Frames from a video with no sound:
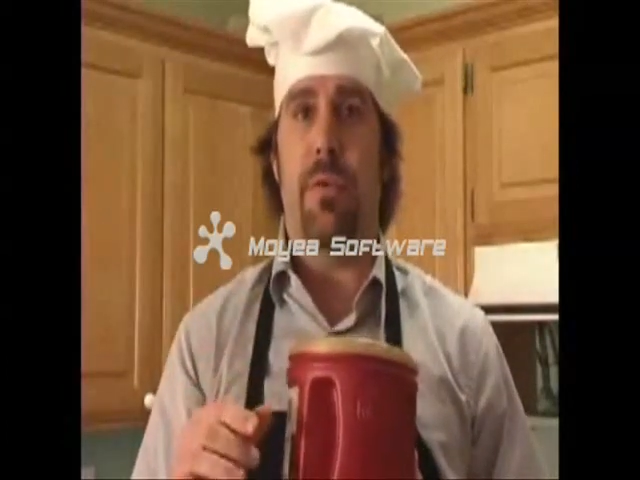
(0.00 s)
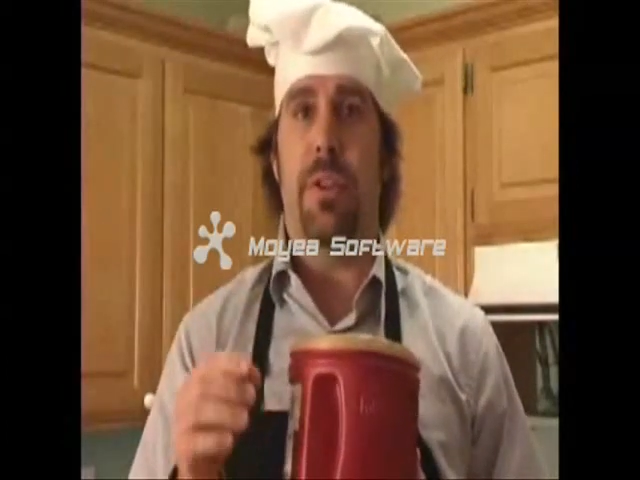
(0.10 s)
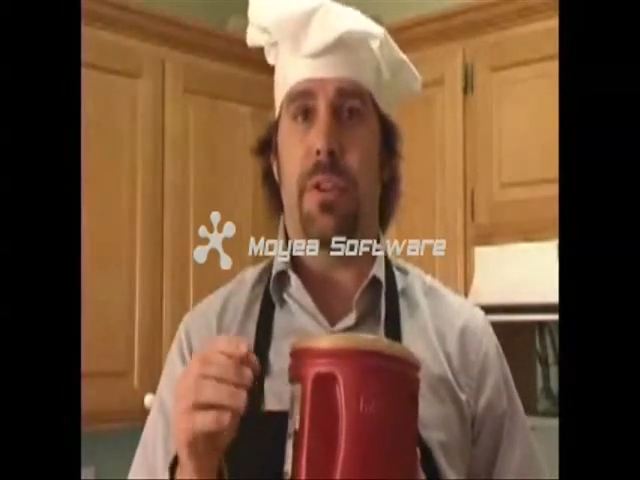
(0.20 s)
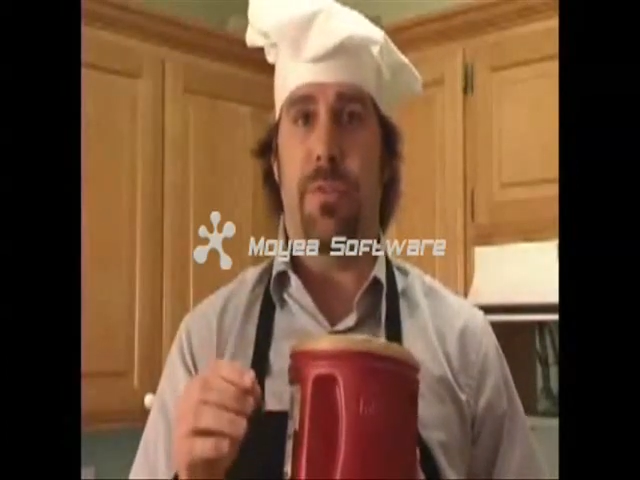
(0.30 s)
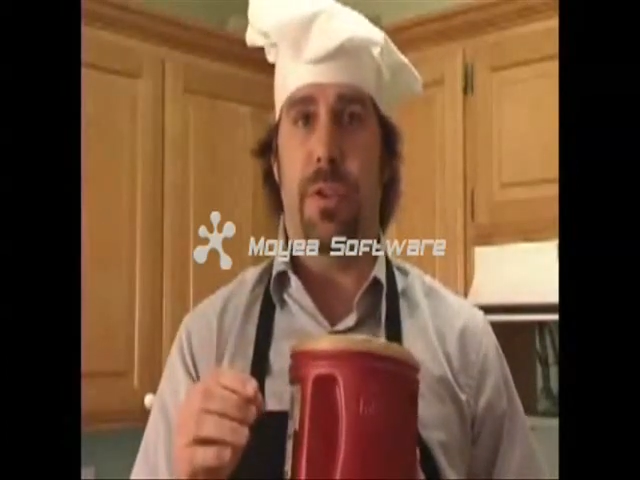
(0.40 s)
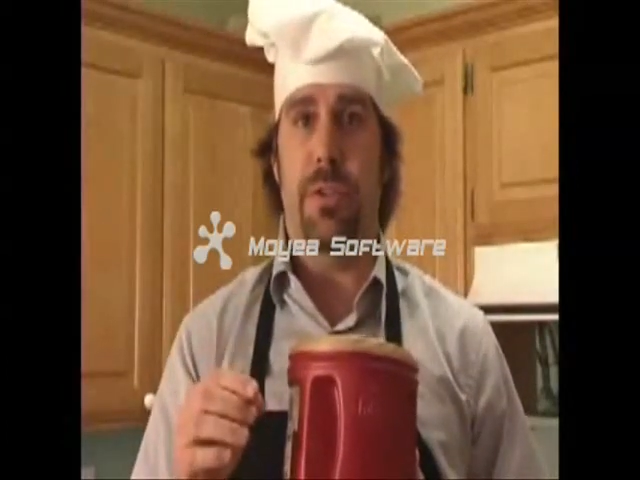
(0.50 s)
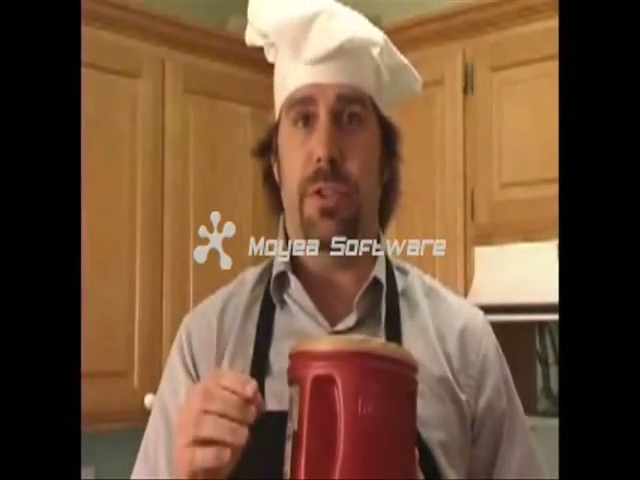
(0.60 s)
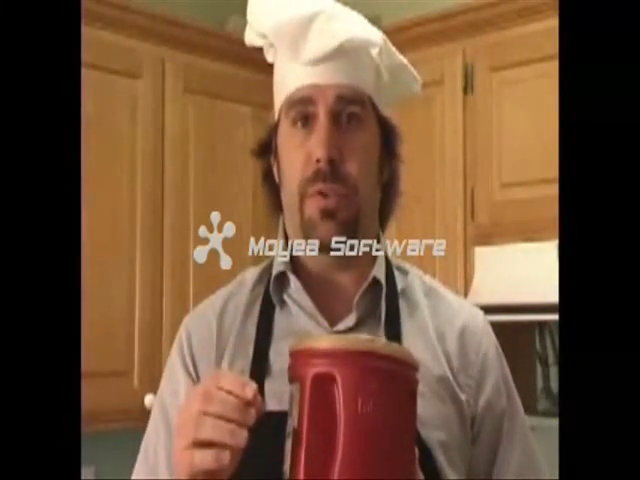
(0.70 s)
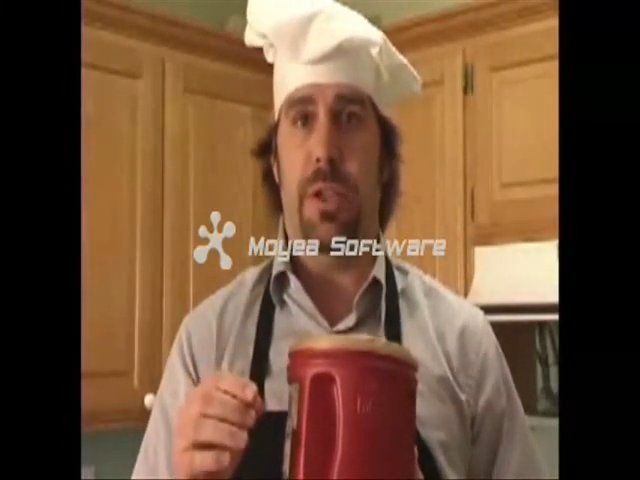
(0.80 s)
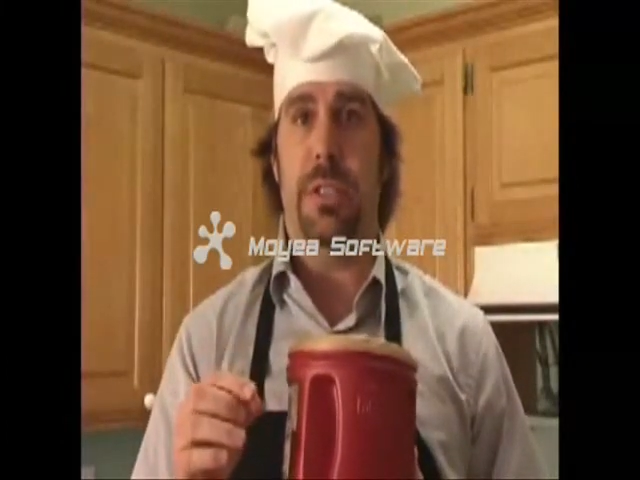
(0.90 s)
with a few
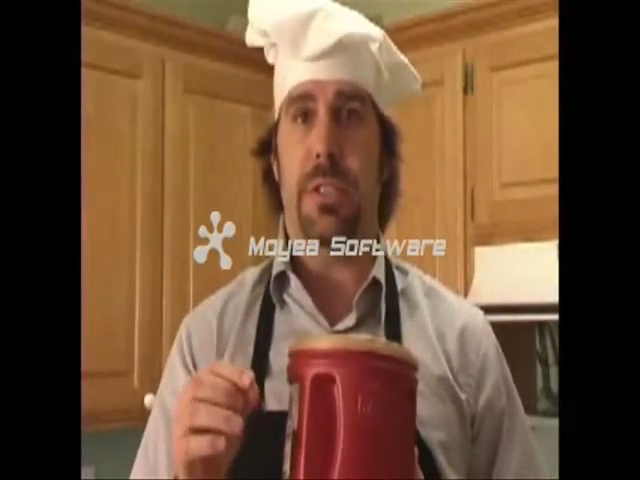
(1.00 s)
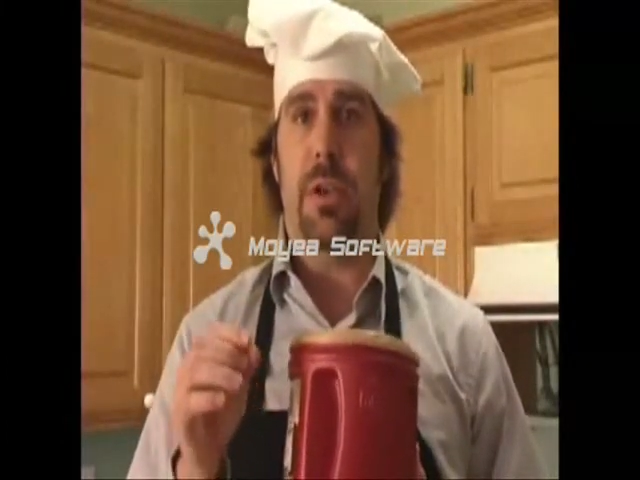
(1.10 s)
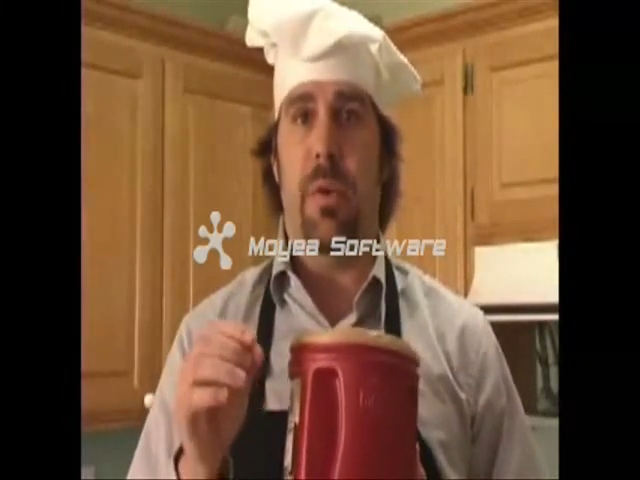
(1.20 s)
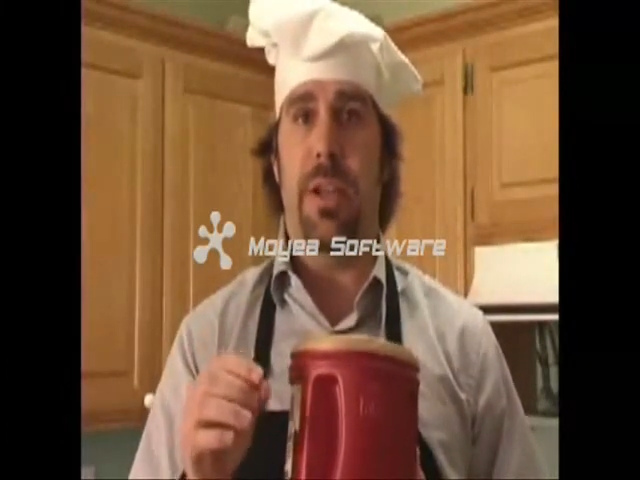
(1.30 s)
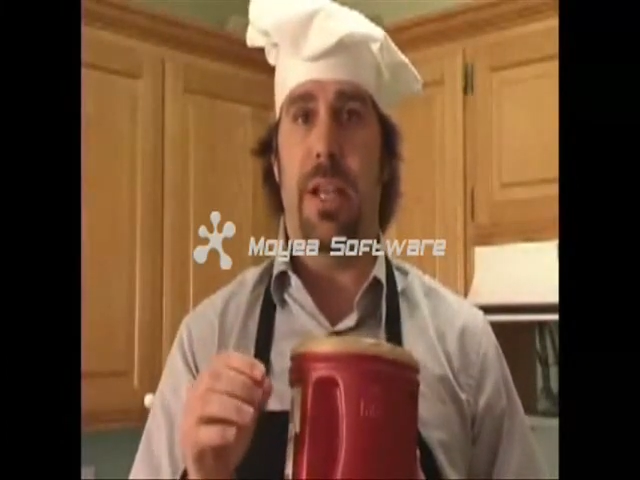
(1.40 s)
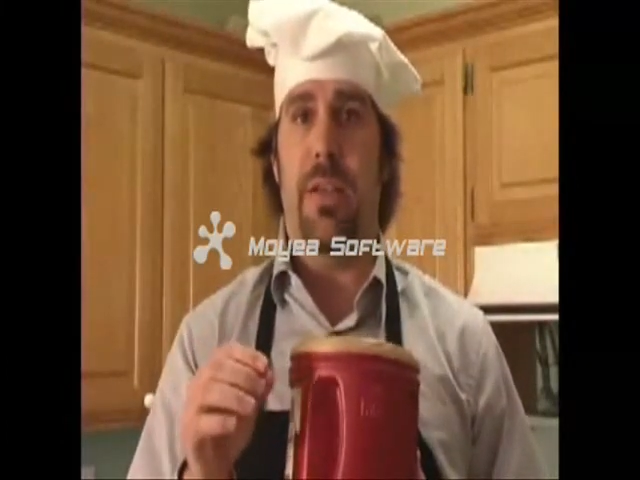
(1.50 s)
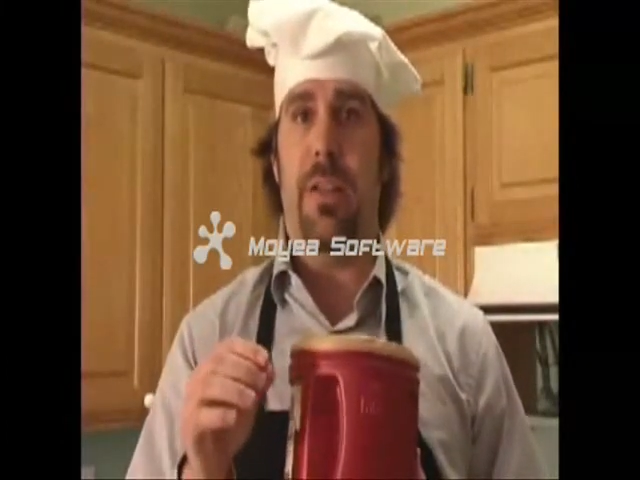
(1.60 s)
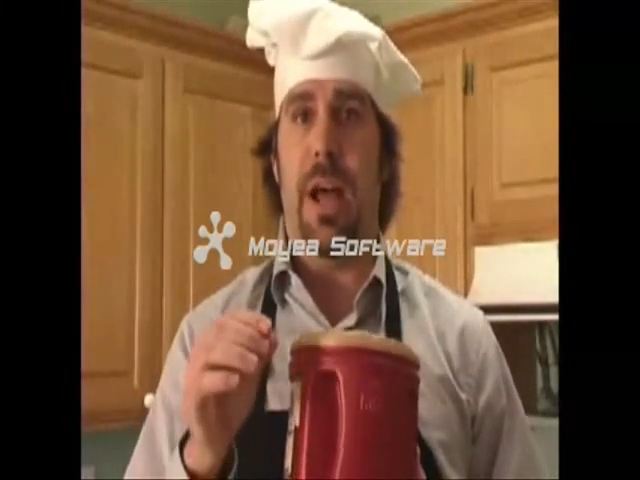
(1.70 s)
joints going down the